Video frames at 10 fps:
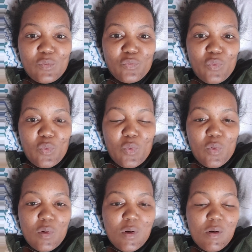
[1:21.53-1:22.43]
For,
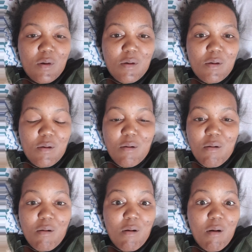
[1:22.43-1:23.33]

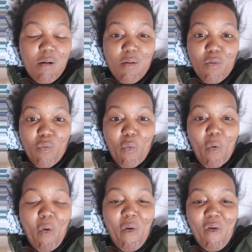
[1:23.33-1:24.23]
I don't
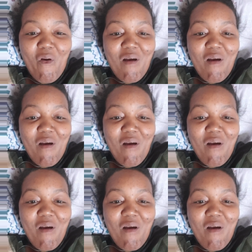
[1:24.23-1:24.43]
know.